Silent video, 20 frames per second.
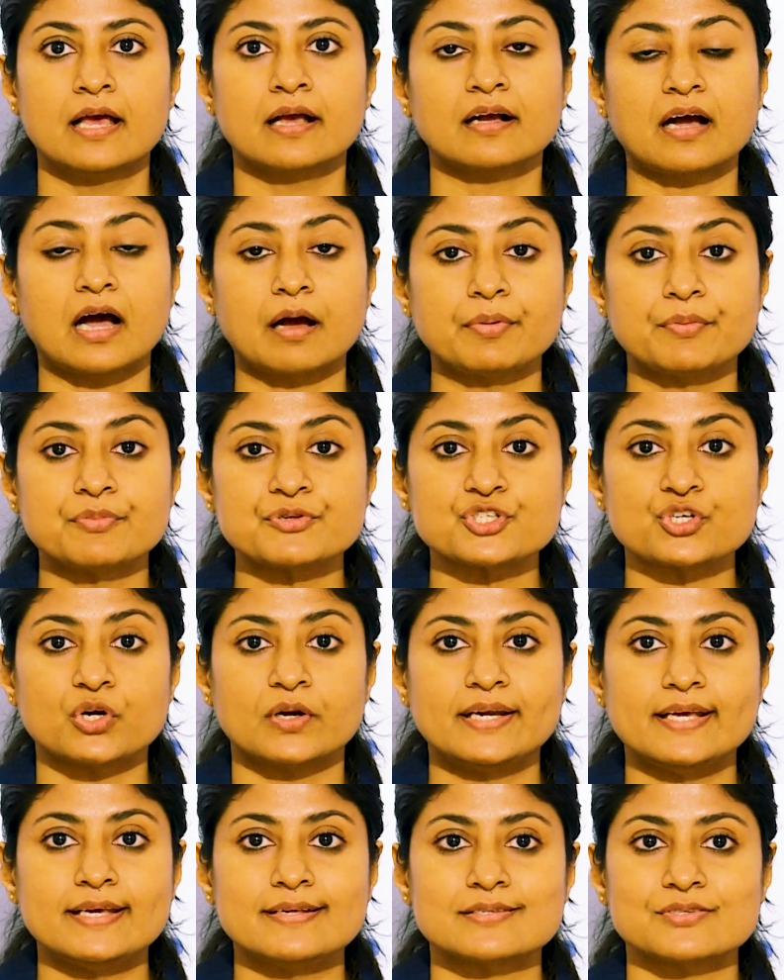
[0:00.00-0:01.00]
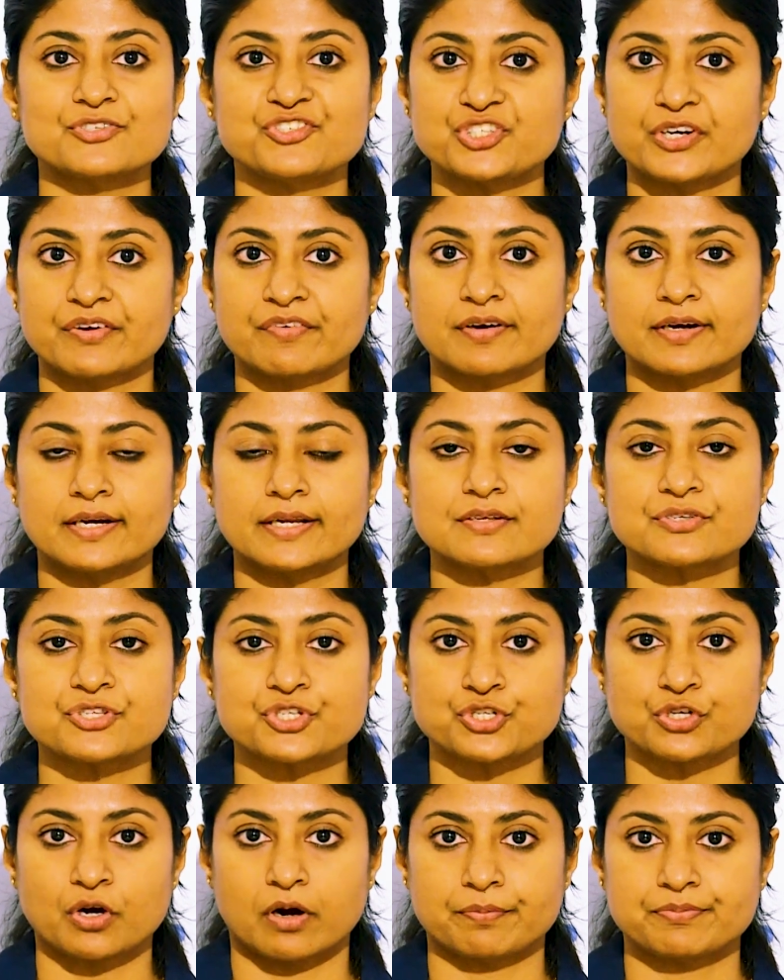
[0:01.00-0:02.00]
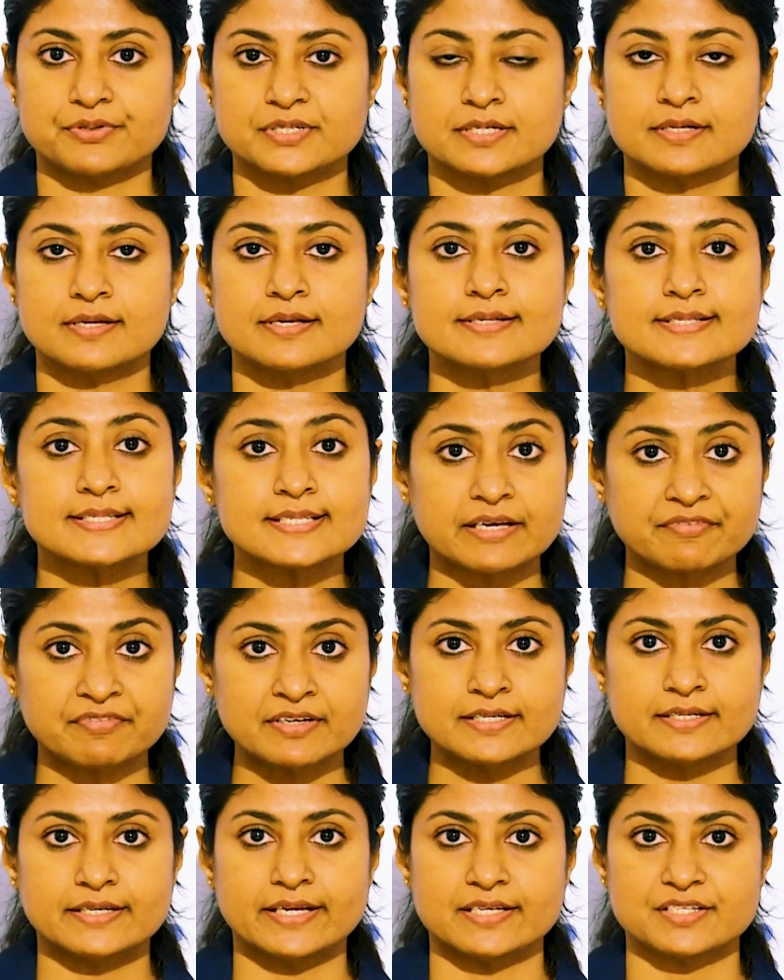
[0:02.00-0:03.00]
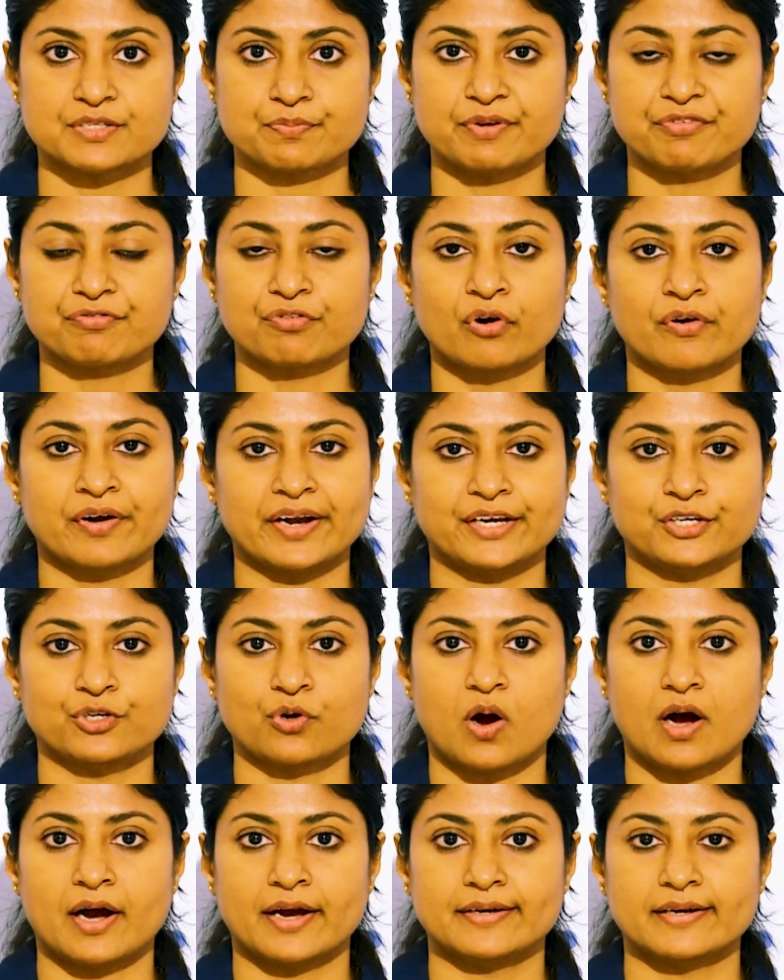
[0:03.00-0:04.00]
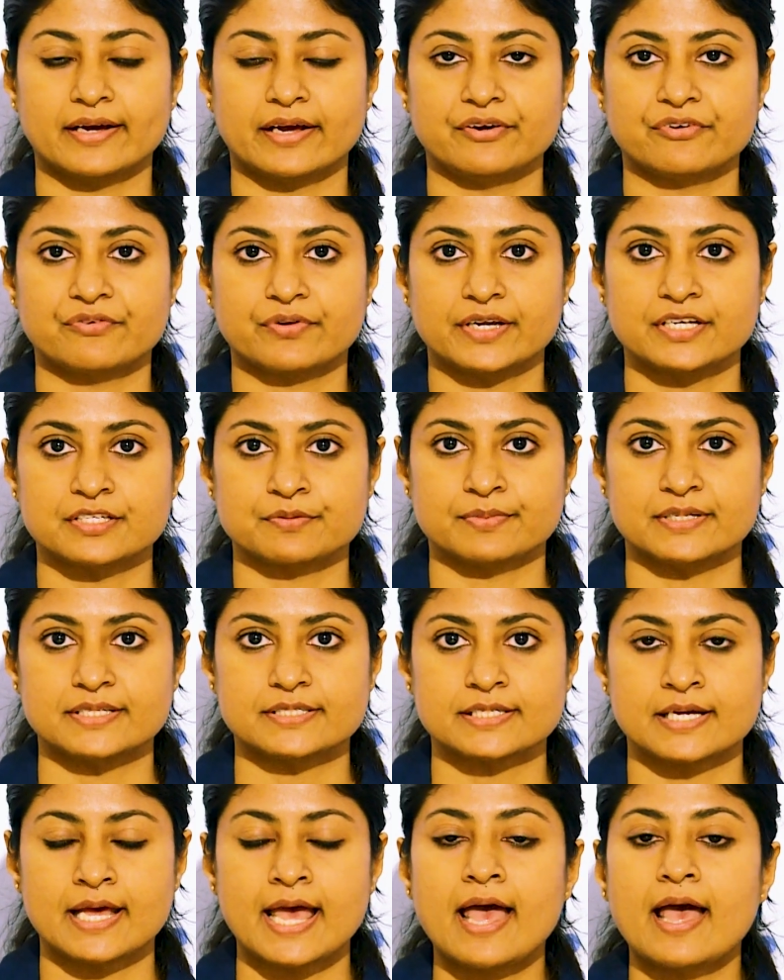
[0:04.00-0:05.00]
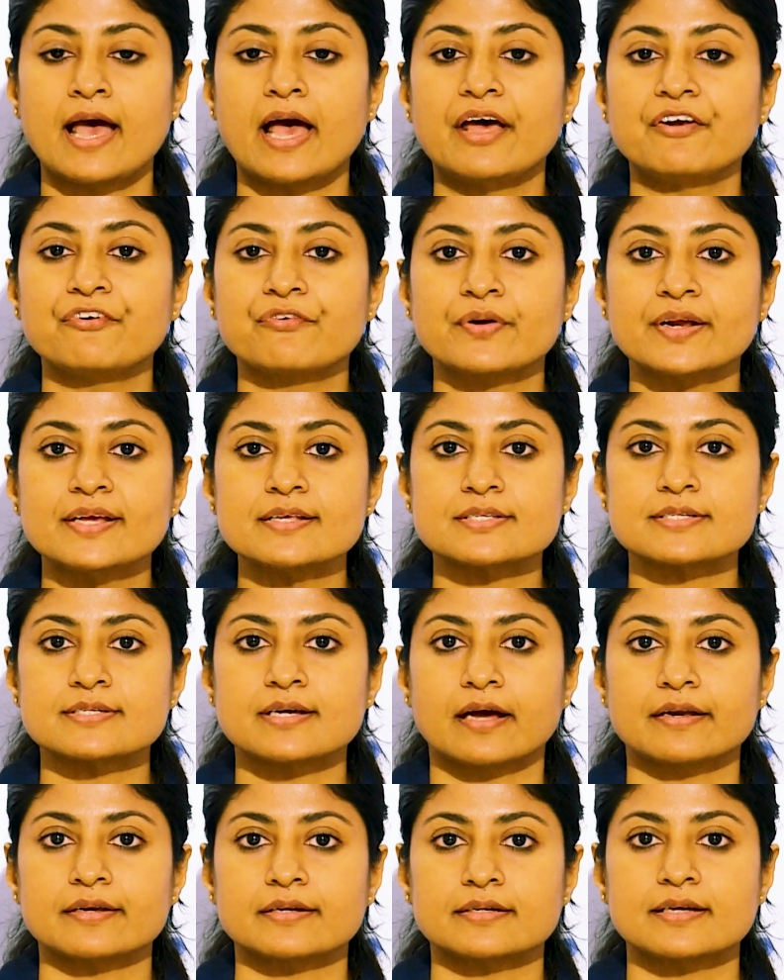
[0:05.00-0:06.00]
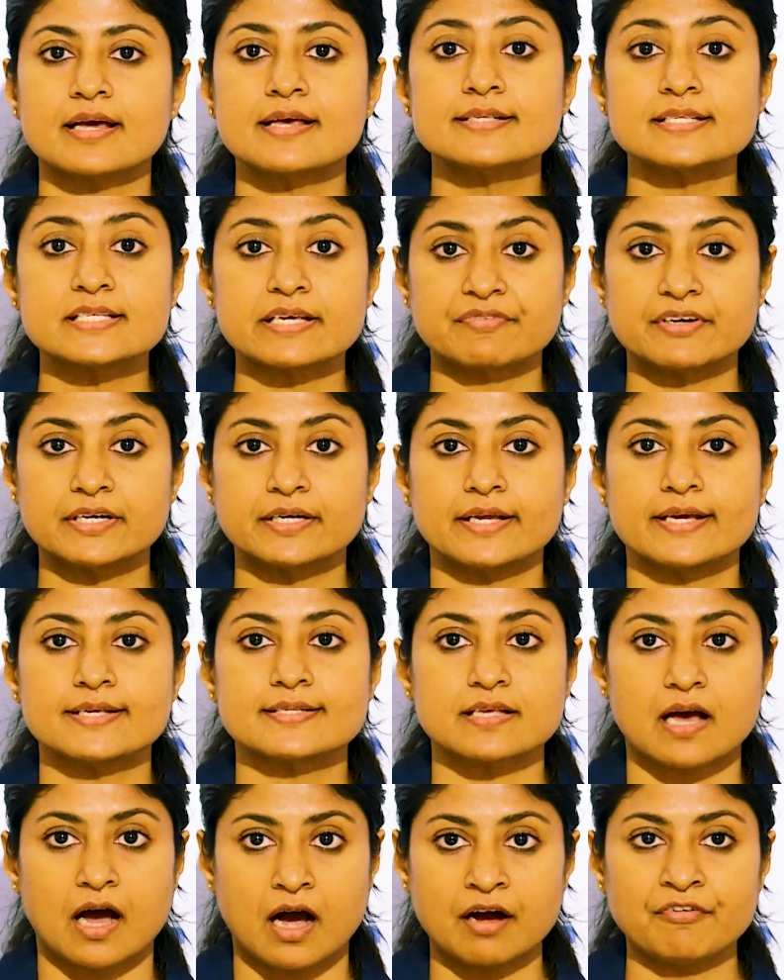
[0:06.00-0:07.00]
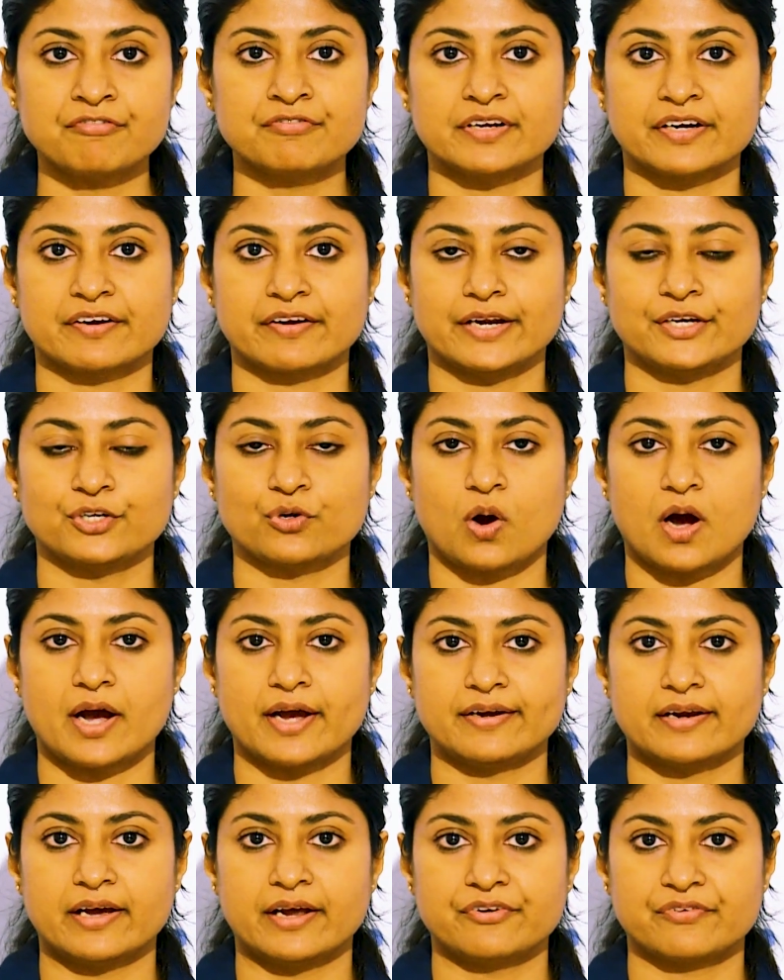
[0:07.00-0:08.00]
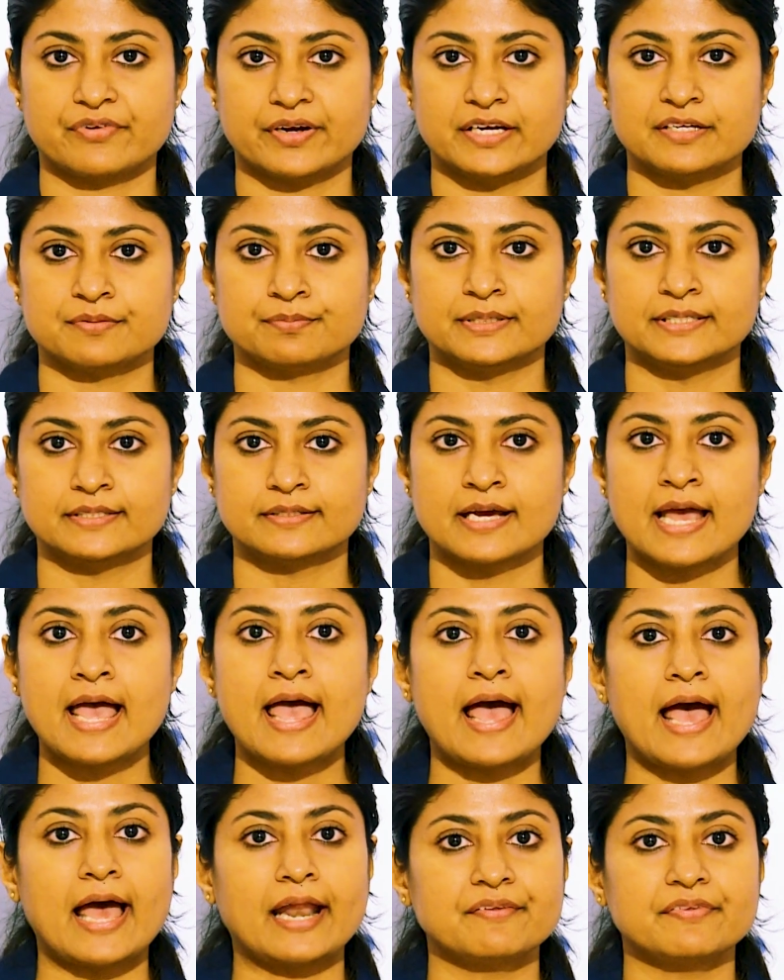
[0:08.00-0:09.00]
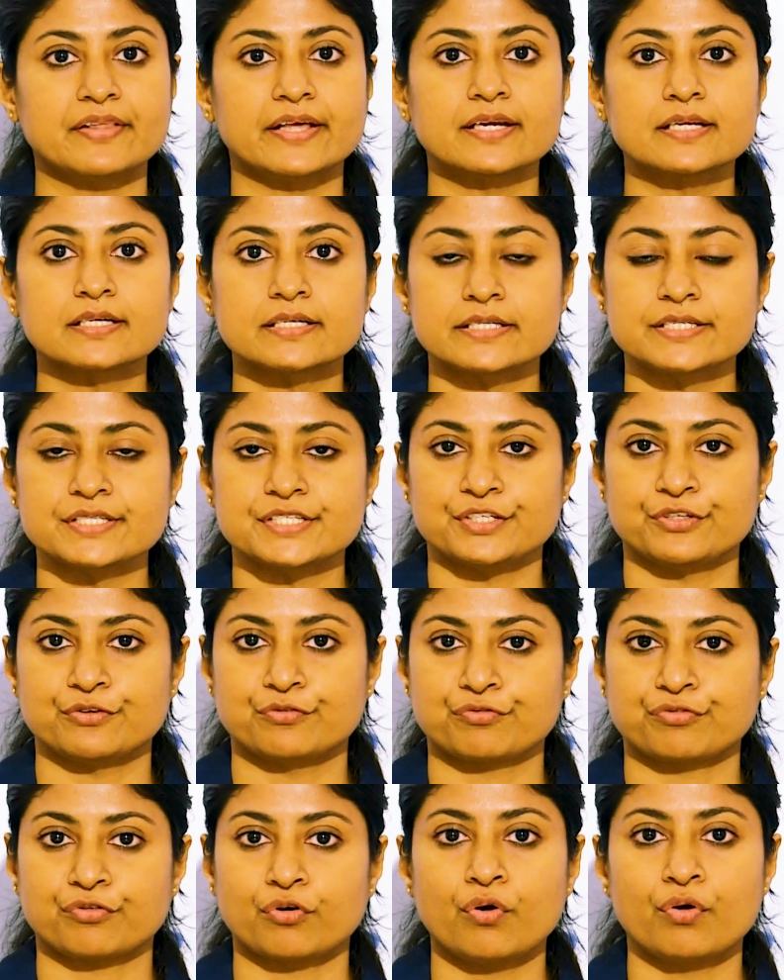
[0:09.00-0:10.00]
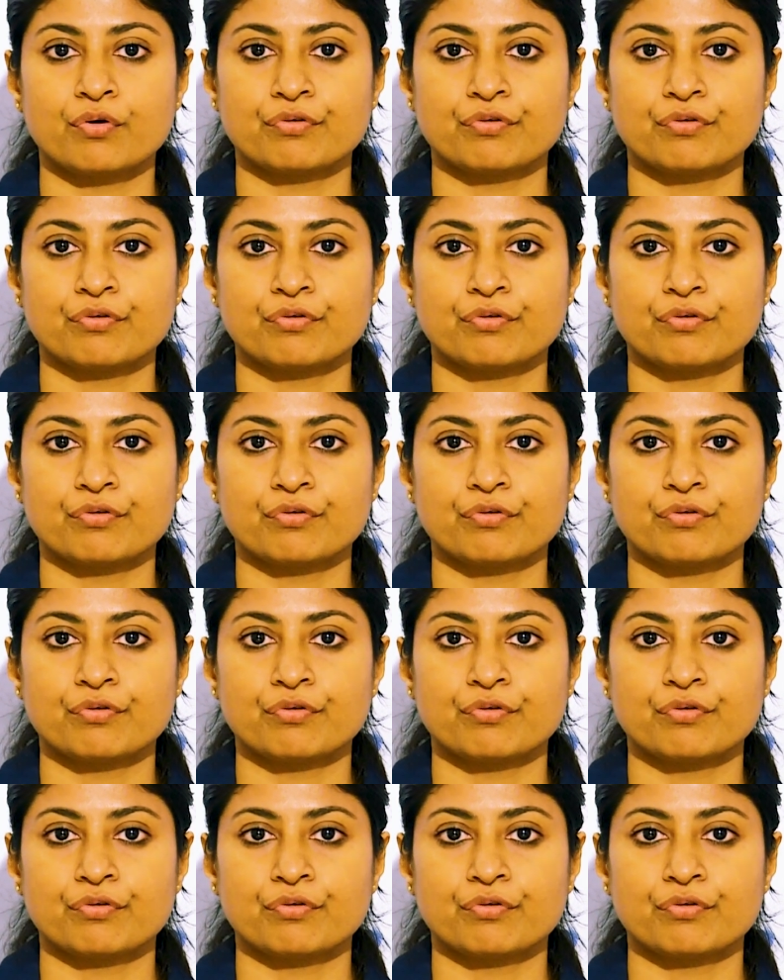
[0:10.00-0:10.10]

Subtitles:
carbimazole is generally stopped 7 days before radioiodine treatment and restarted 7 days after radioiodine treatment and then continued for